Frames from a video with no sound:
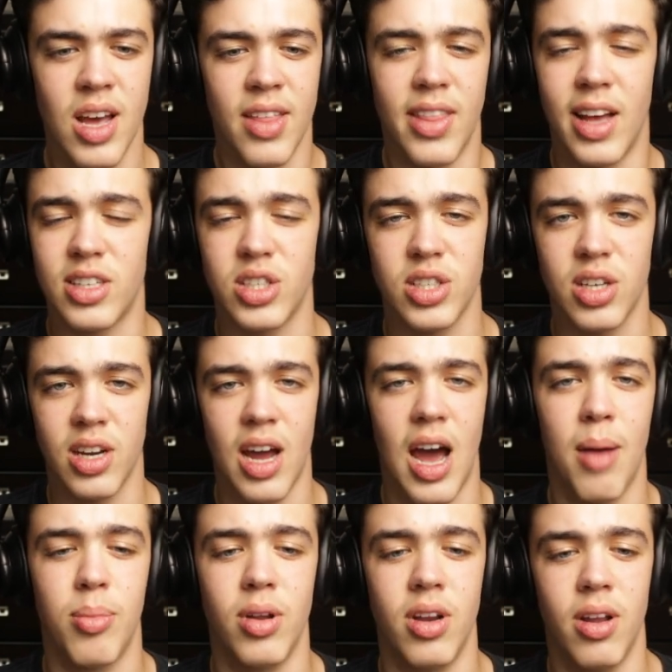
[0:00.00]
That's just going to
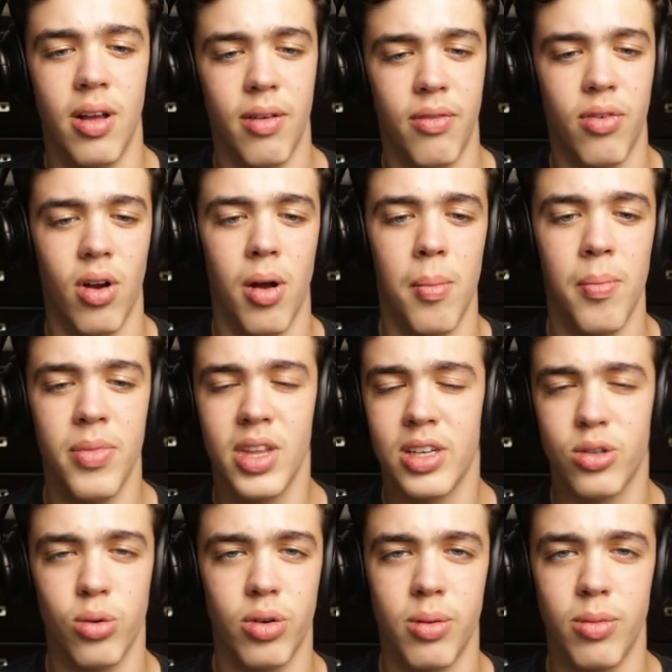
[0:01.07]
happen from
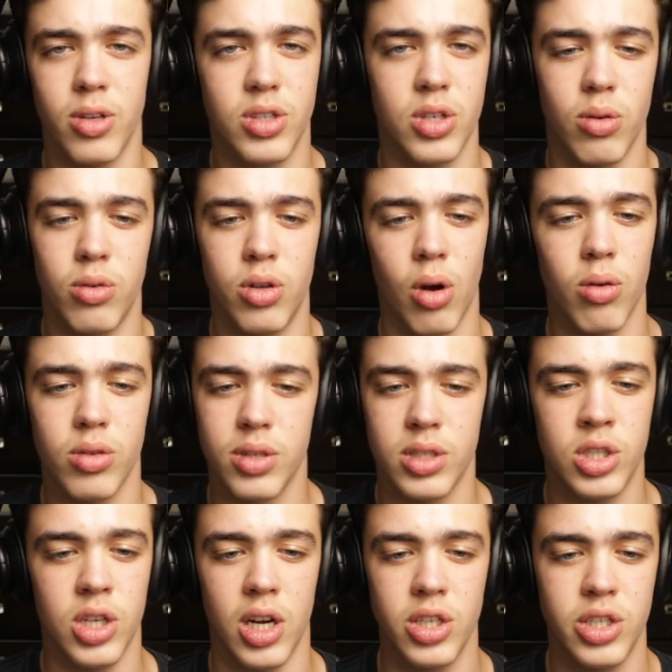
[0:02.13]
Skool community. So don't
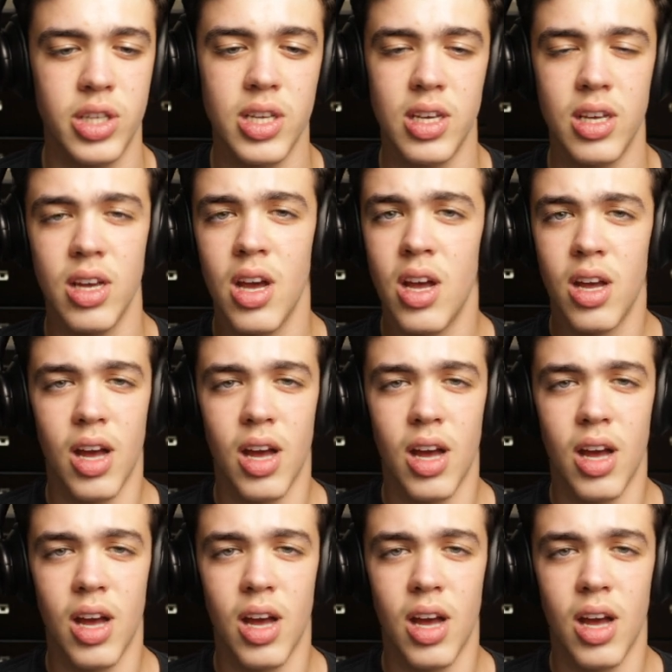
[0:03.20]
judge the